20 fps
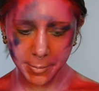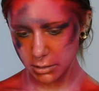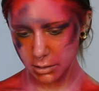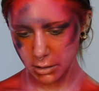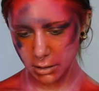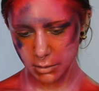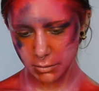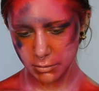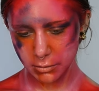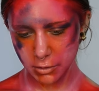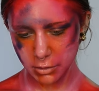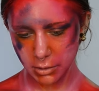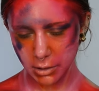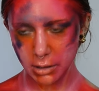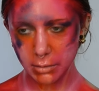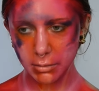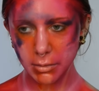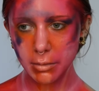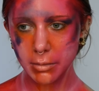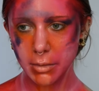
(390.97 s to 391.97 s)
I am
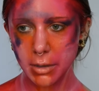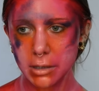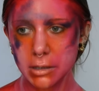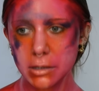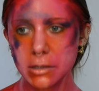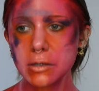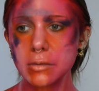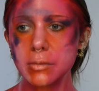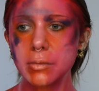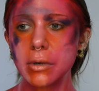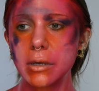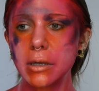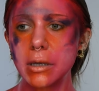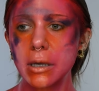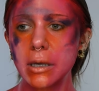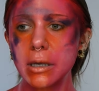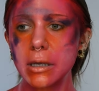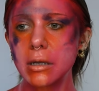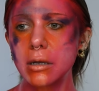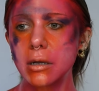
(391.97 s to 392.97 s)
trying my best,
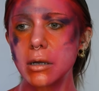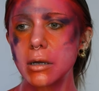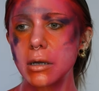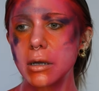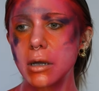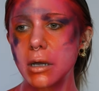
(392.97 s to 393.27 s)
but I cannot